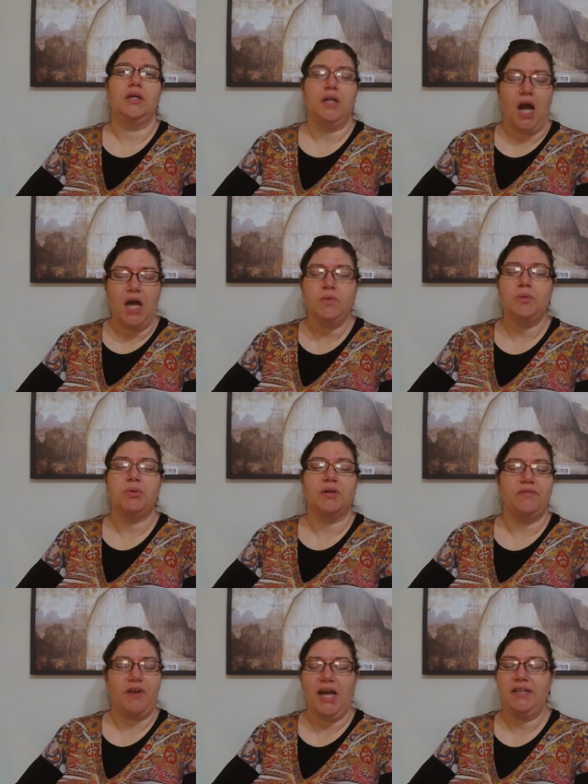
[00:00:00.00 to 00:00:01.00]
God will
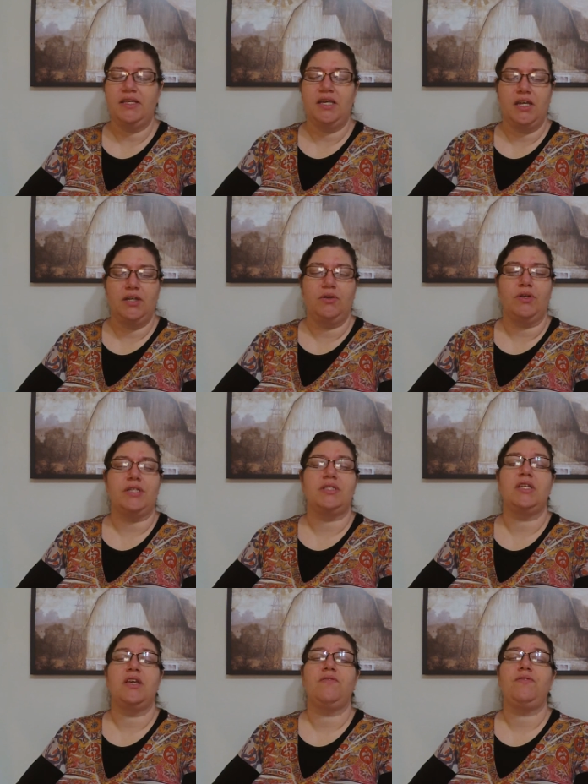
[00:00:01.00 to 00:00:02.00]
provide the
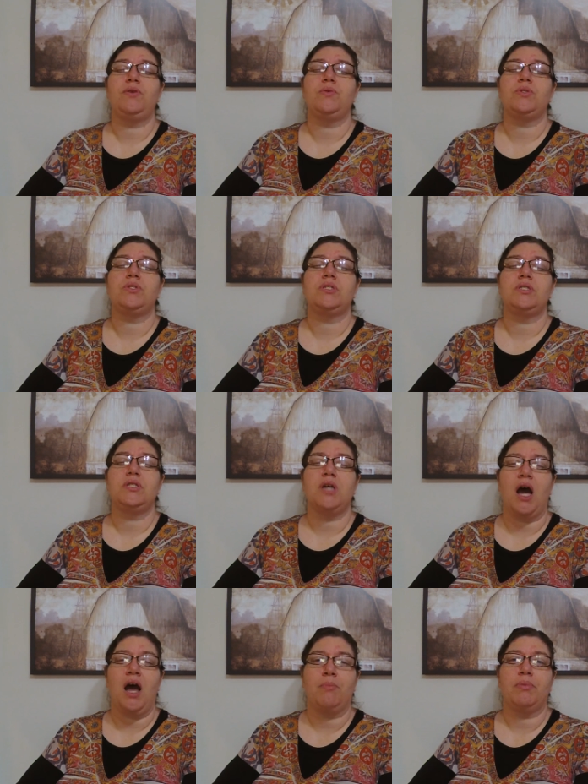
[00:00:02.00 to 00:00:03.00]
increase if you
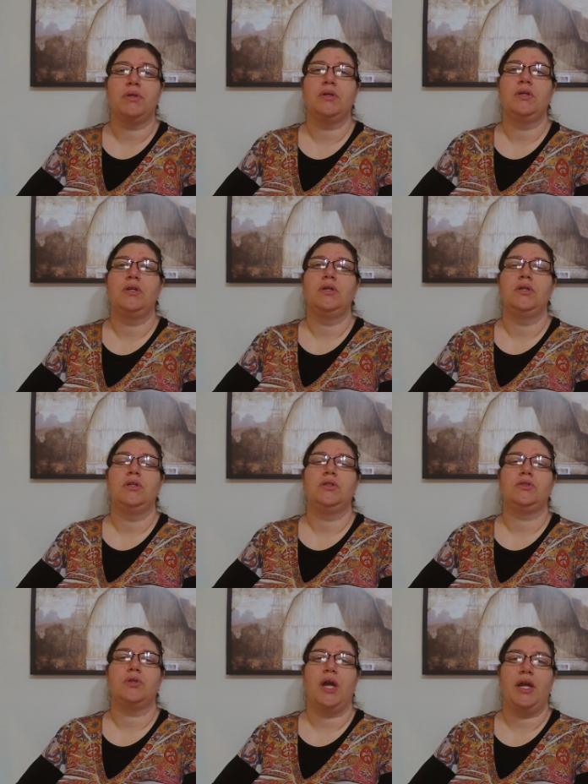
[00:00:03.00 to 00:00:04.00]
stop
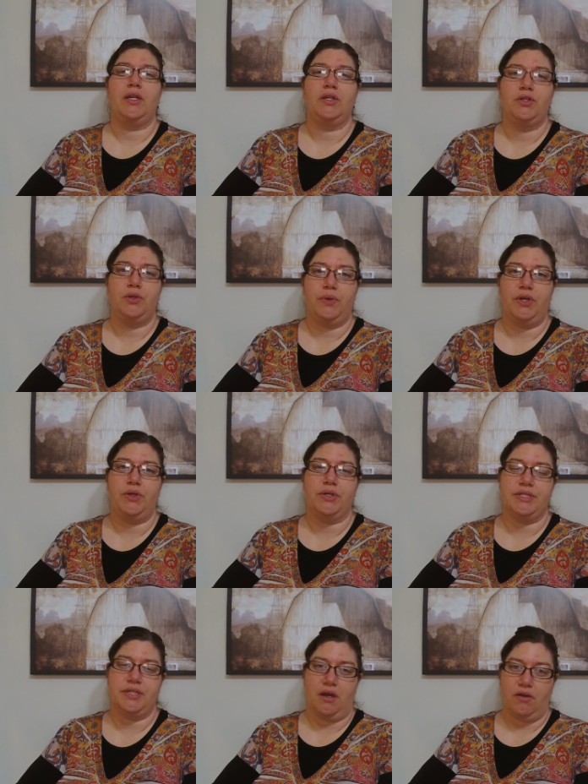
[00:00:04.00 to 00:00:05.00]
trying to do it
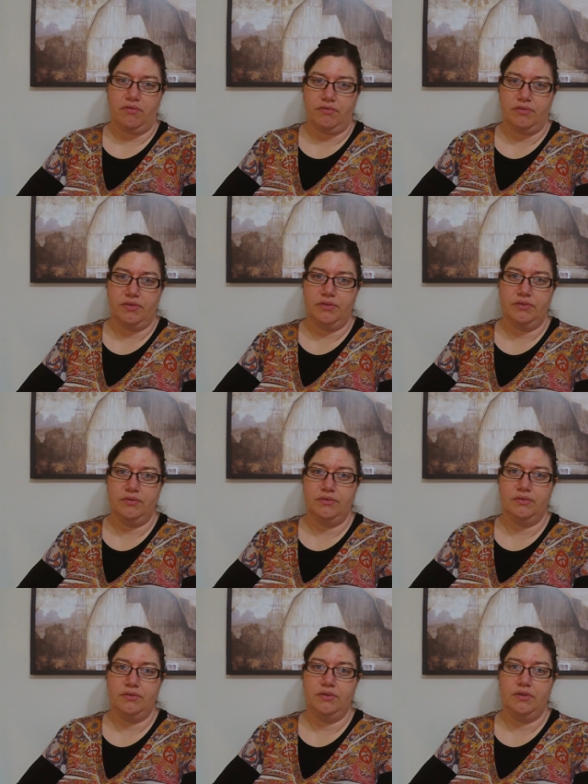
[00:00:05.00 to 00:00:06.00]
yourself.
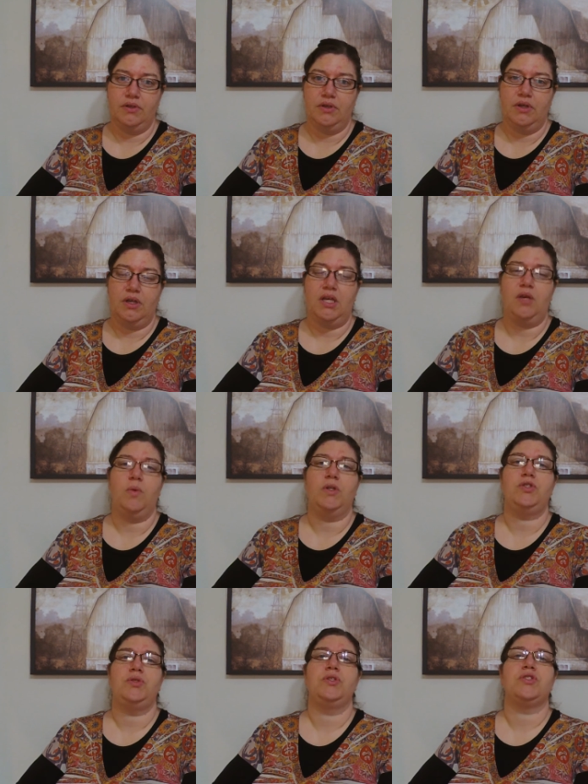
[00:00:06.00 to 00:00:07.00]
He
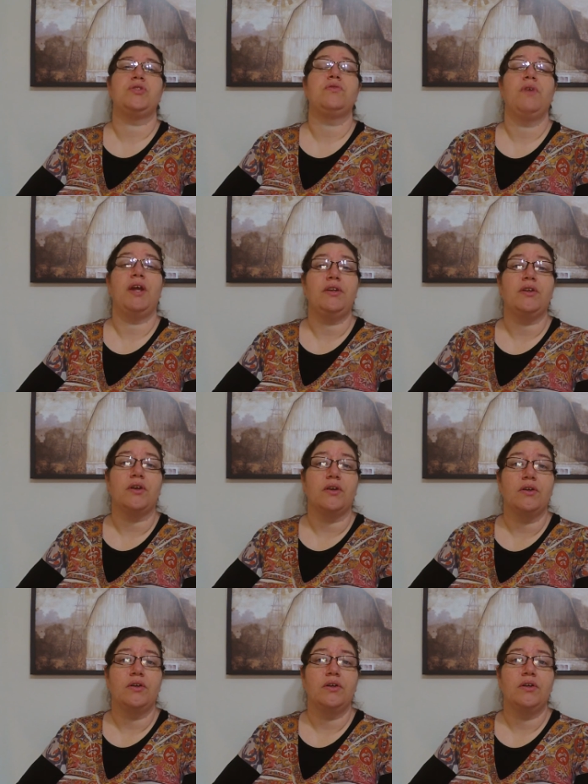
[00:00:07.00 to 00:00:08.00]
wants you to
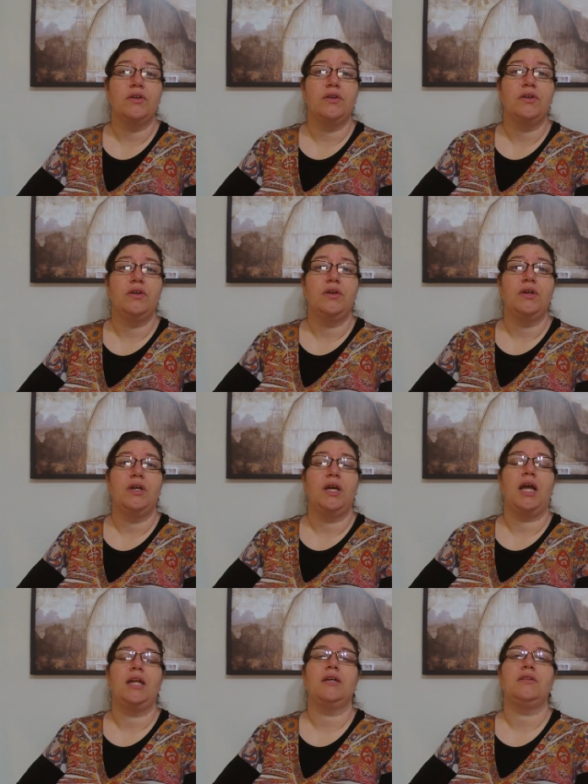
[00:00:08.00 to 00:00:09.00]
surrender
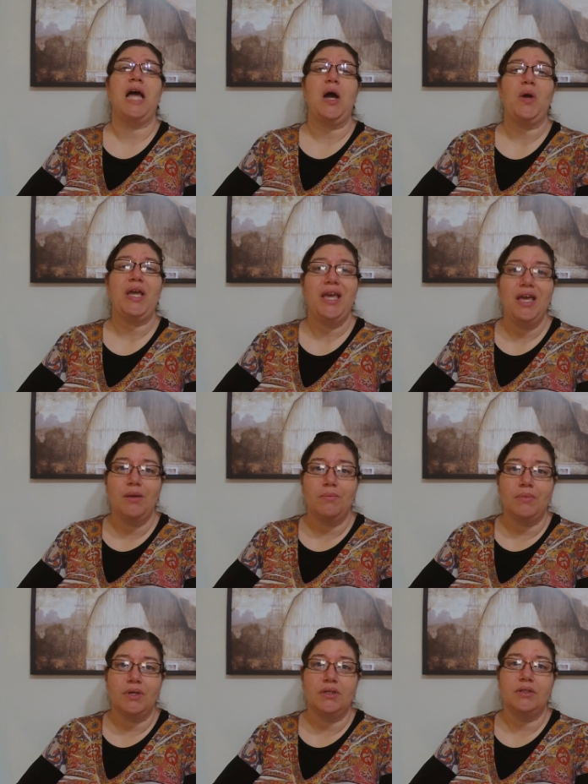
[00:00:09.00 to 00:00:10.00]
and allow
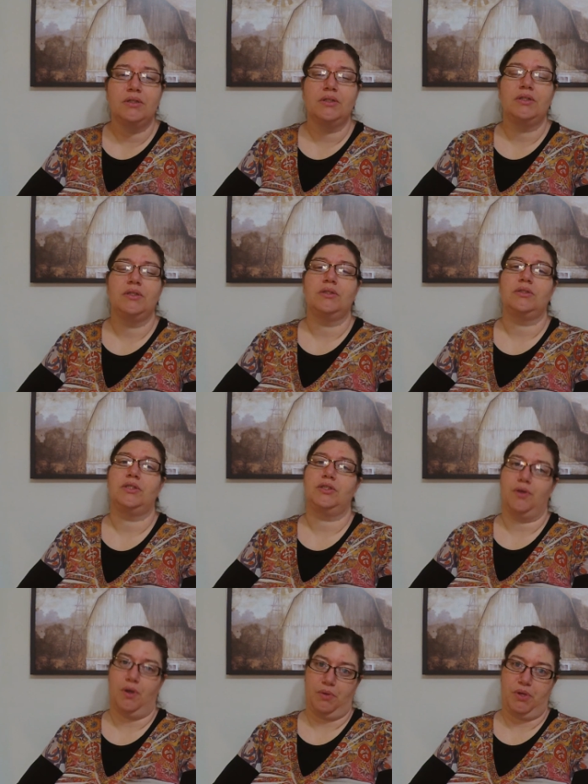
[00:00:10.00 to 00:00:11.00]
Him to
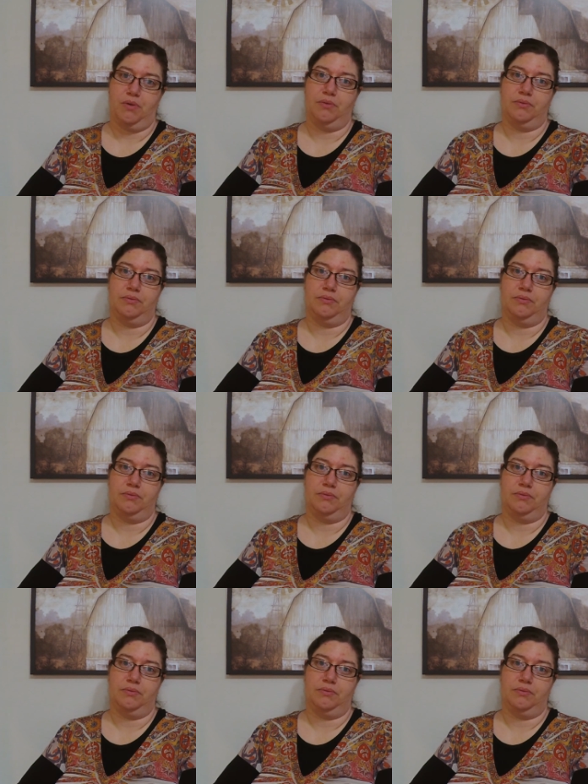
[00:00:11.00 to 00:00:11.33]
grow you.